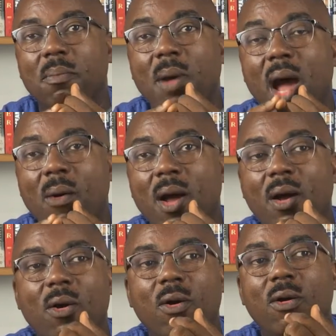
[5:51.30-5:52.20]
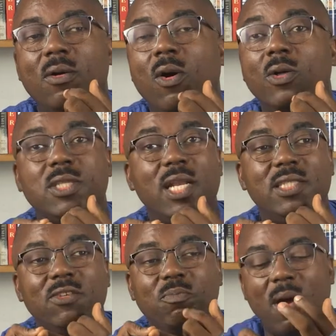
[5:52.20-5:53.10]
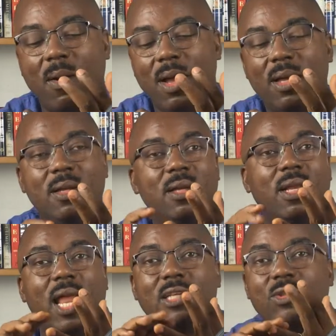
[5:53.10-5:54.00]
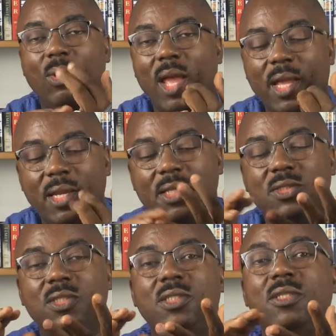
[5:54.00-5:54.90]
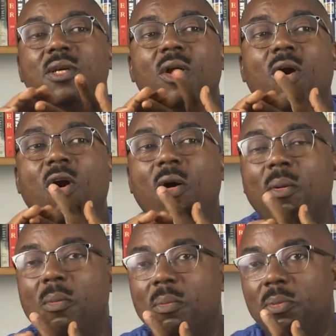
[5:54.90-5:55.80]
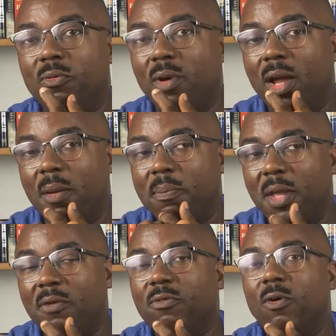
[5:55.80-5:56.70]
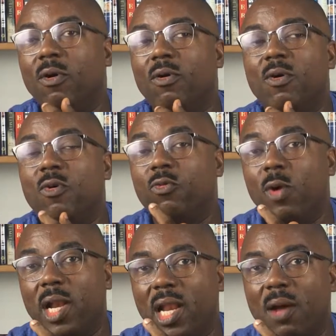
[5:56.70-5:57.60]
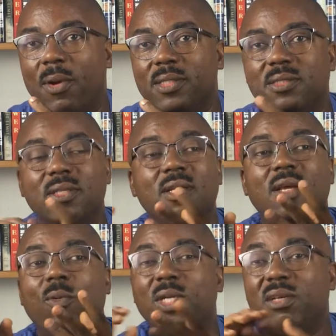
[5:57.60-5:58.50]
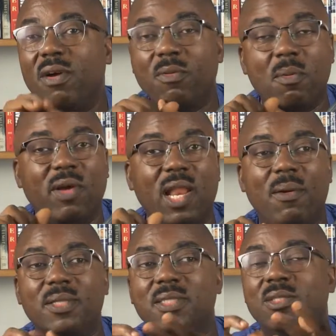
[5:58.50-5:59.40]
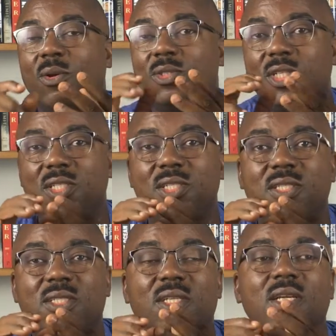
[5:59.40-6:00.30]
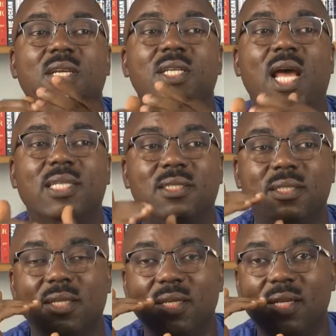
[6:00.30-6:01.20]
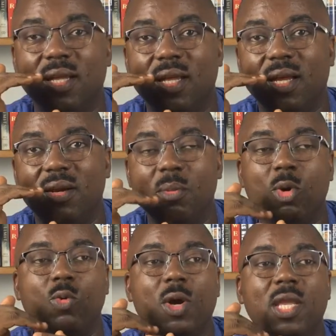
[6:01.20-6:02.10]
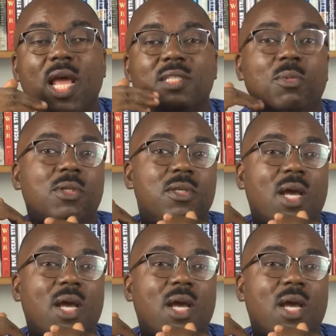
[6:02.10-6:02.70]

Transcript: power or alternative power like solar energy, or paying for fuel allowance, whatever form of allowances or changes that remote working has brought